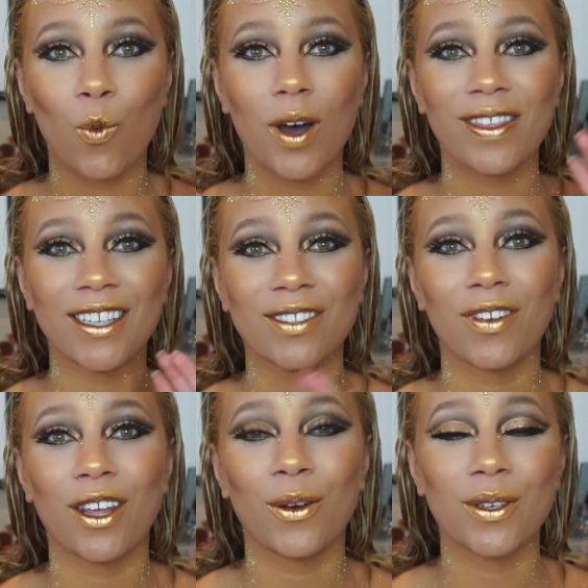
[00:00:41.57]
what this
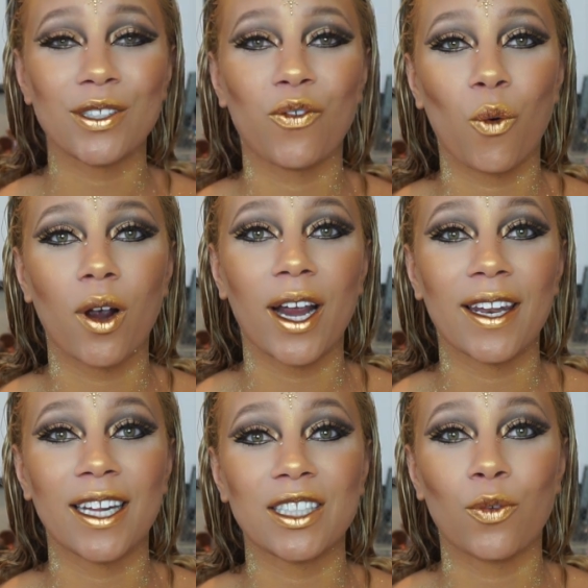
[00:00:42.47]
video is for,
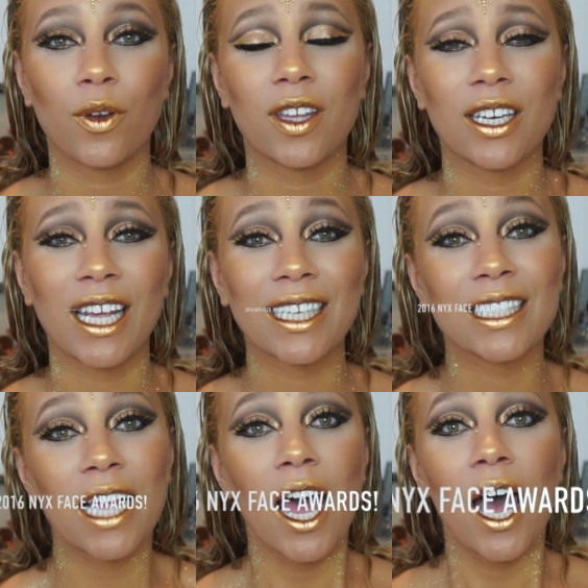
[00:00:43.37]
and it's for the
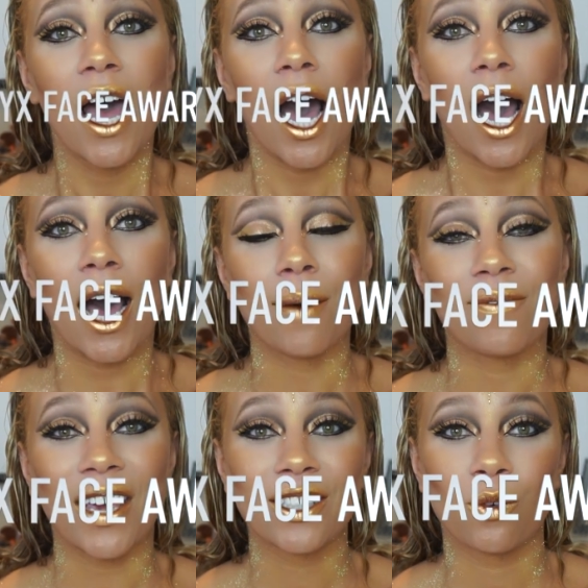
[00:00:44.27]
NYX
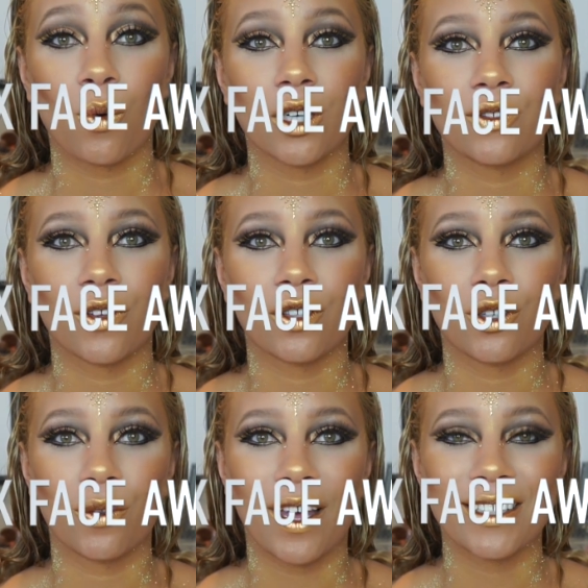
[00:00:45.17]
um, Face Awards for the
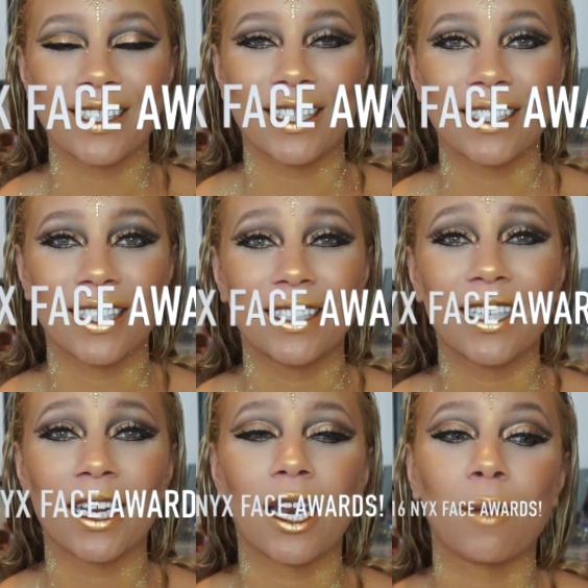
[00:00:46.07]
two thousand
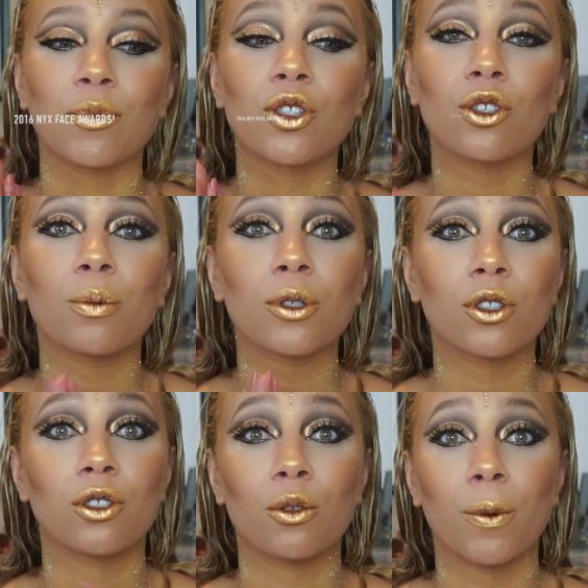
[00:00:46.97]
sixteen, and I'm super,
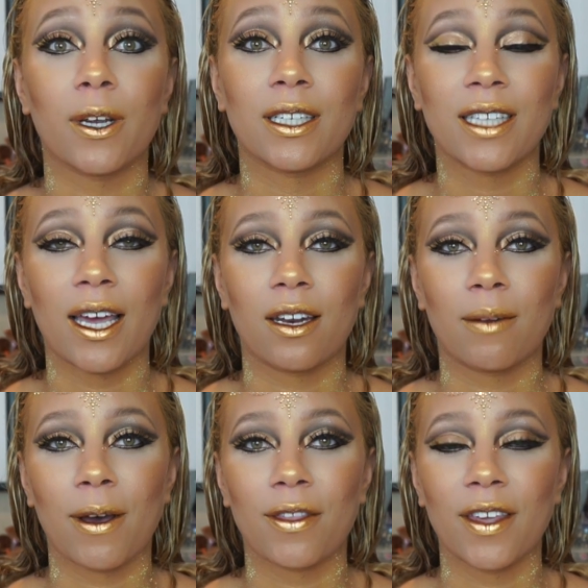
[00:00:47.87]
super excited
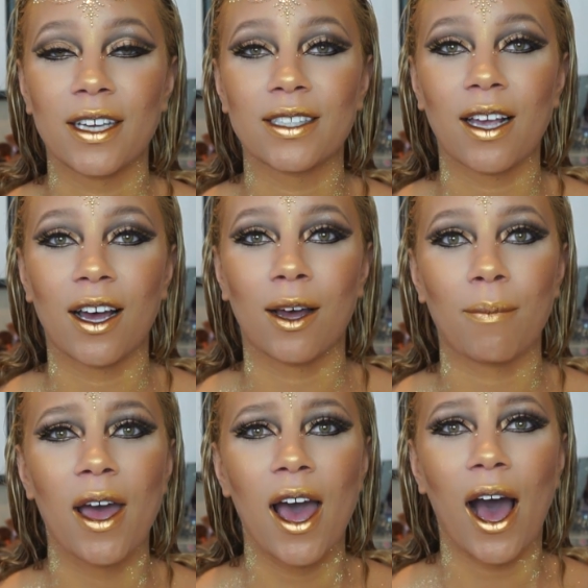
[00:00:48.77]
about this.
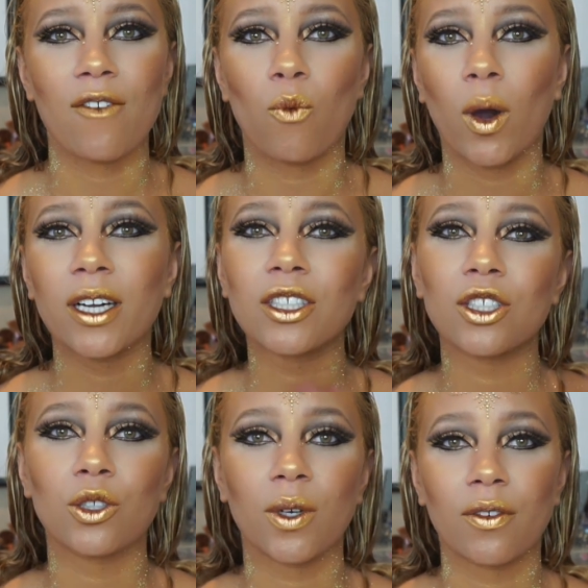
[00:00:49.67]
Um, I've wanted
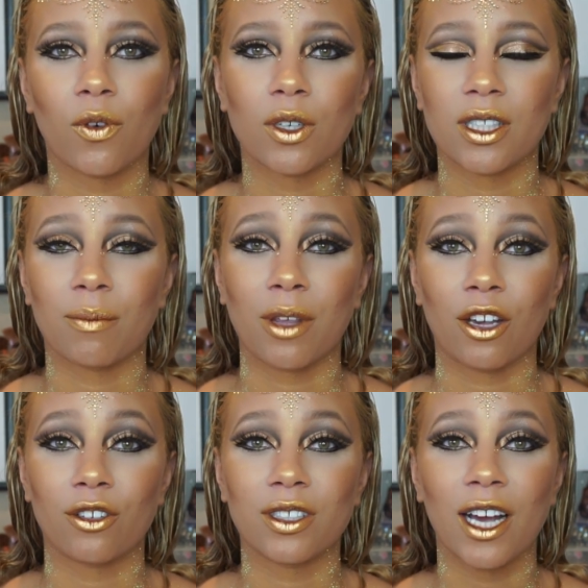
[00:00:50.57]
to do it for some
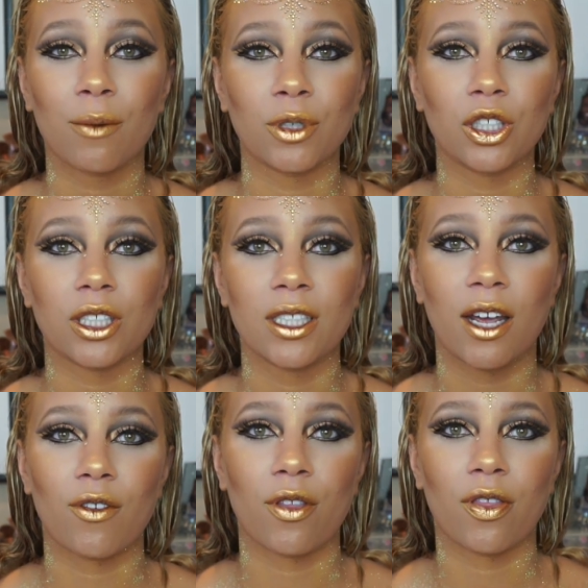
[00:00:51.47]
years now, but just
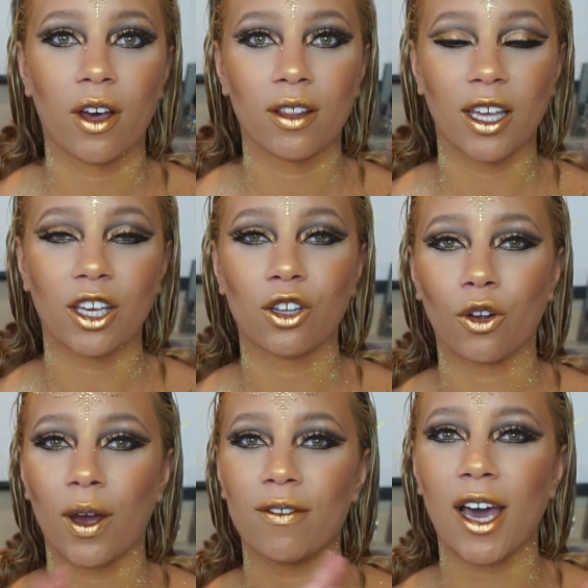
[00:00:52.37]
never thought, like, you
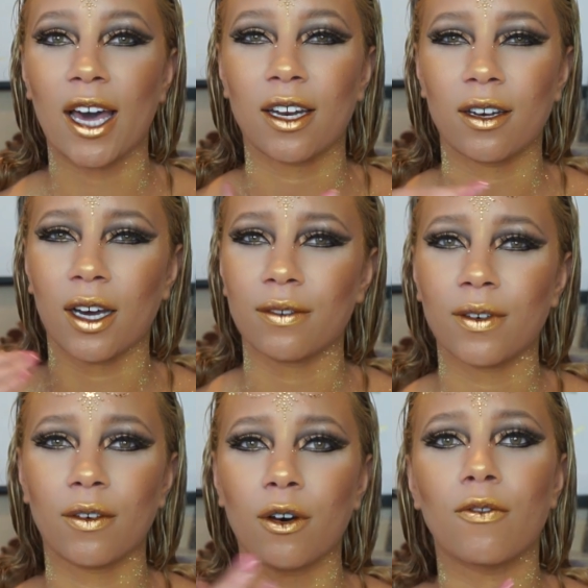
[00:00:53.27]
know, I've had
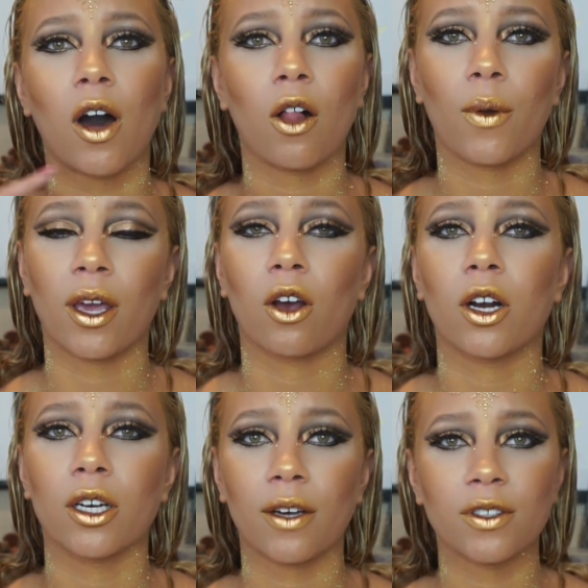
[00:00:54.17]
enough of a following
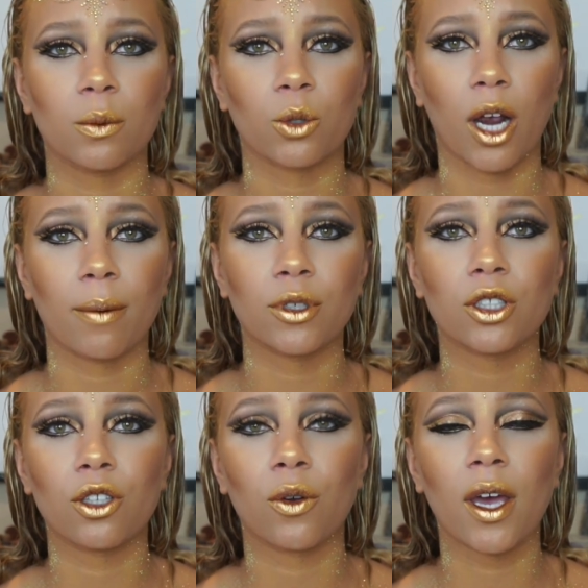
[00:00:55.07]
or enough
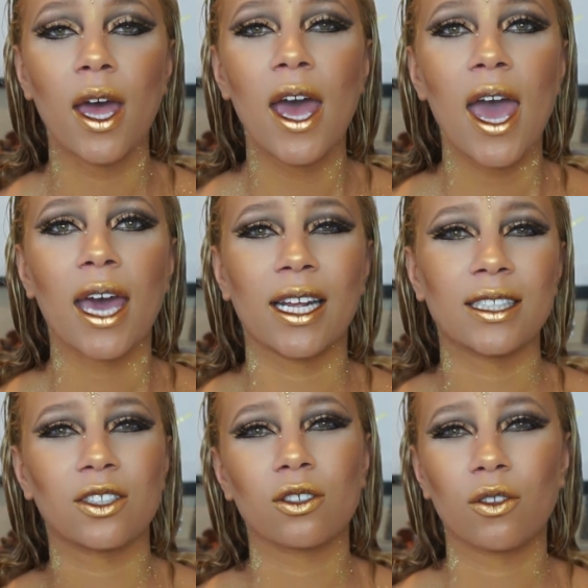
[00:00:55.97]
subscribers to do it, and
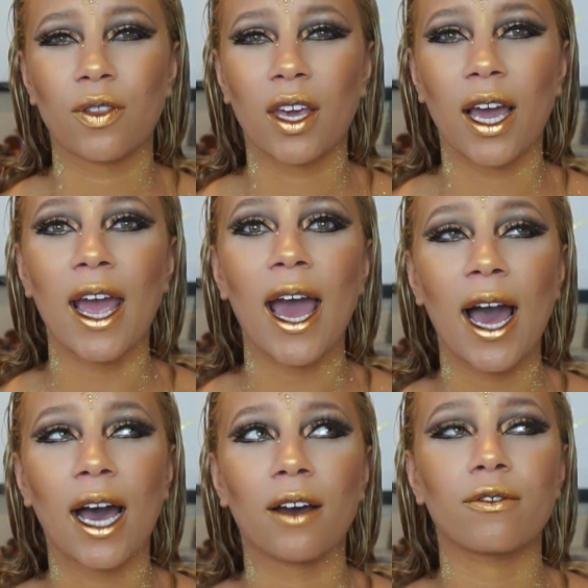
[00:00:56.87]
I still don't think I
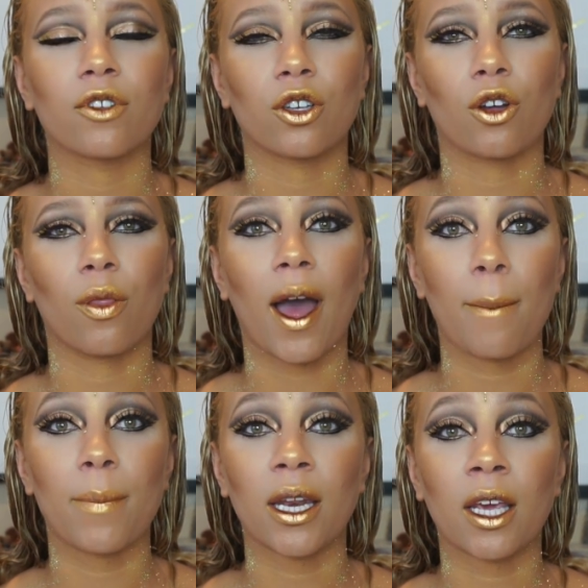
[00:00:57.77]
have, you know,
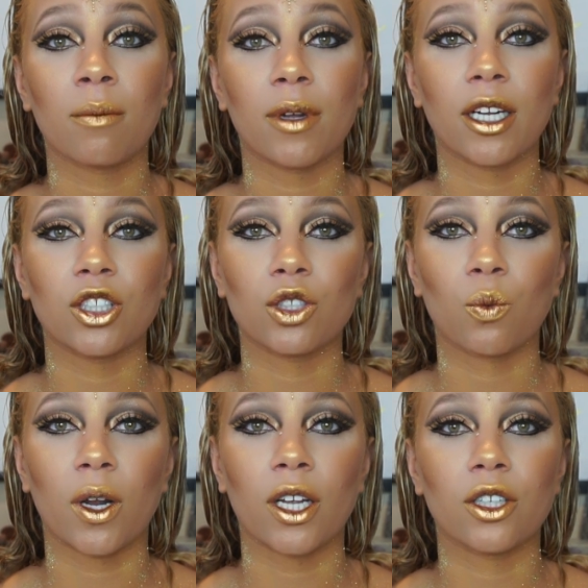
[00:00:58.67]
that many, but I
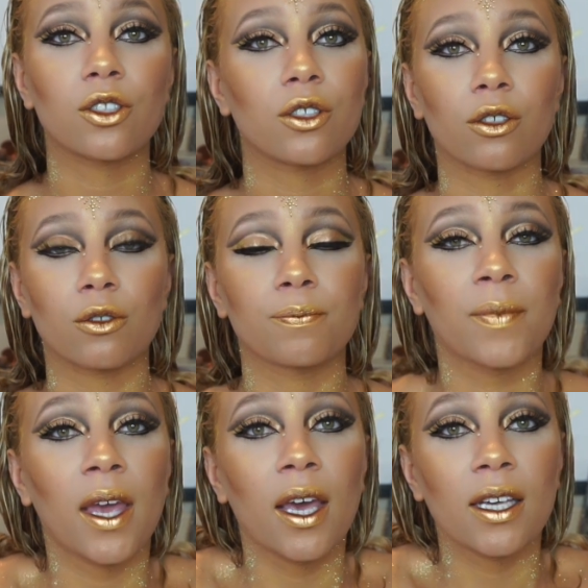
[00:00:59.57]
just wanted to
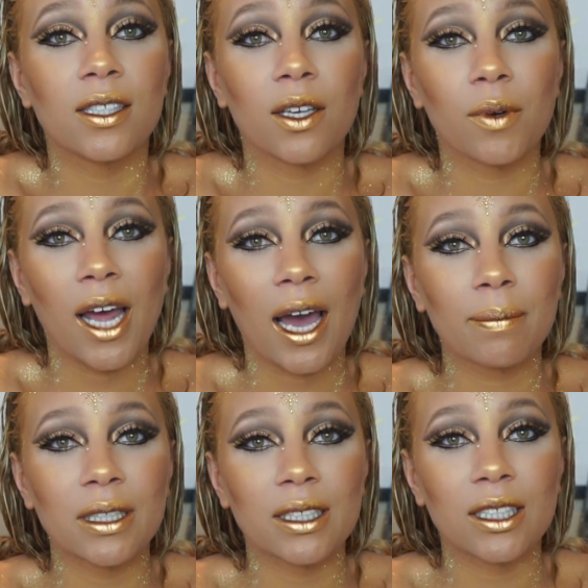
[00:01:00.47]
see what
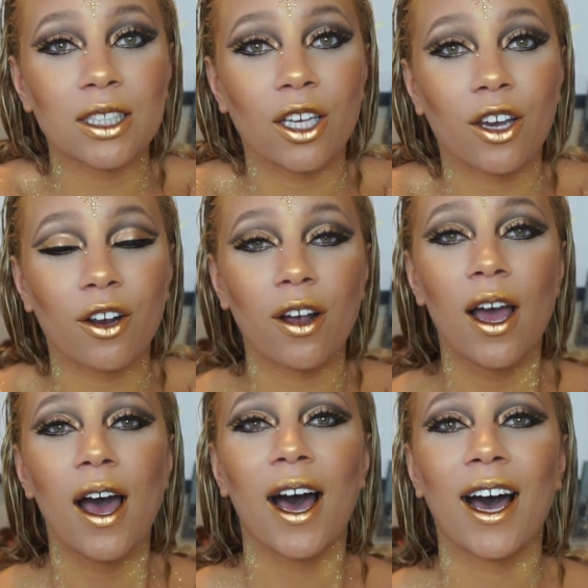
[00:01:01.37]
happens this year.
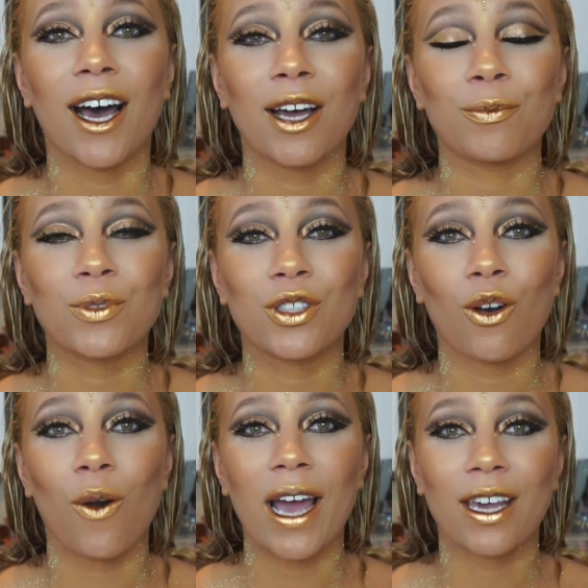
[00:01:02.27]
Um,
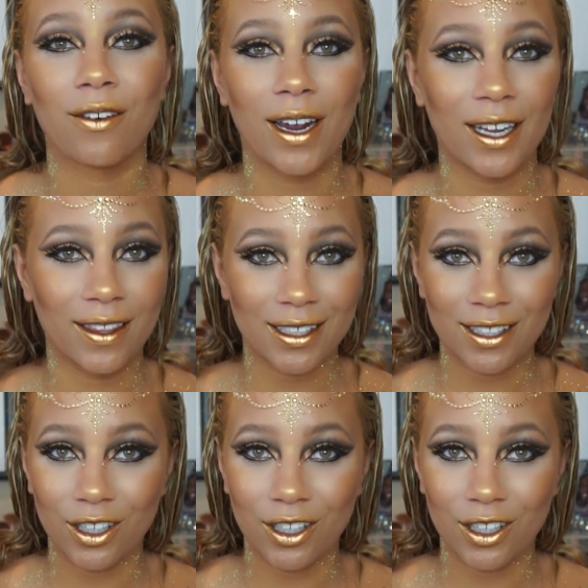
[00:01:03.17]
so I created this